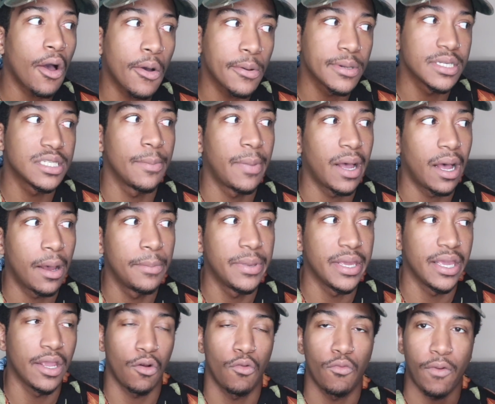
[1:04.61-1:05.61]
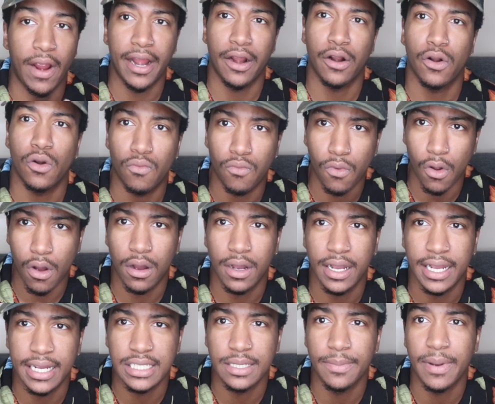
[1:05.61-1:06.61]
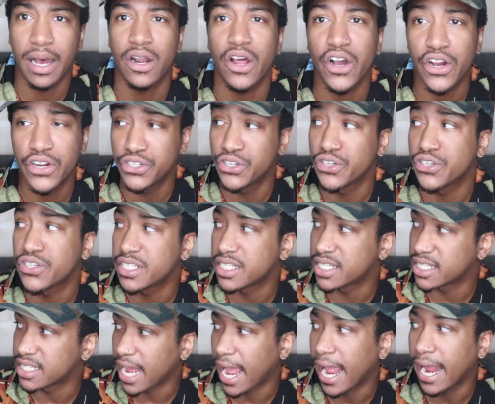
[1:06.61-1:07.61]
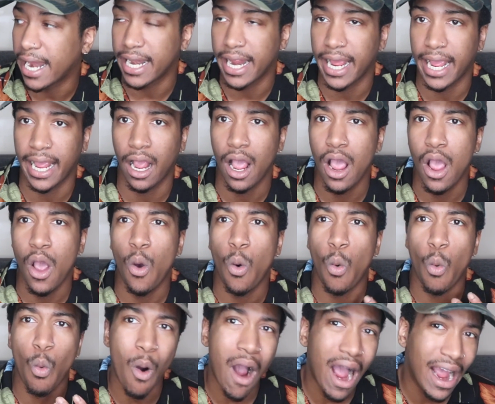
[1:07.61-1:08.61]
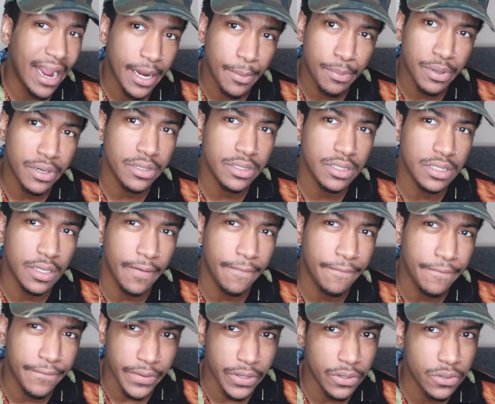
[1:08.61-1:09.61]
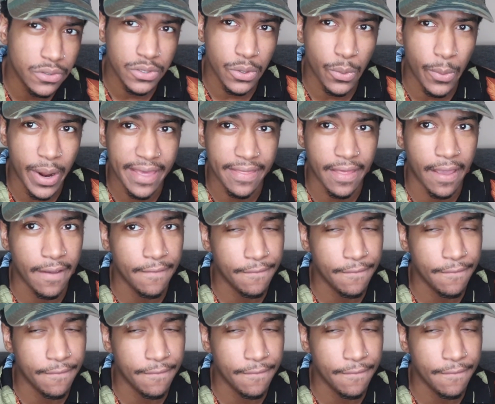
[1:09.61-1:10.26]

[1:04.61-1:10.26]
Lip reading: always about being right or wrong. It's about understanding why a person feels the way they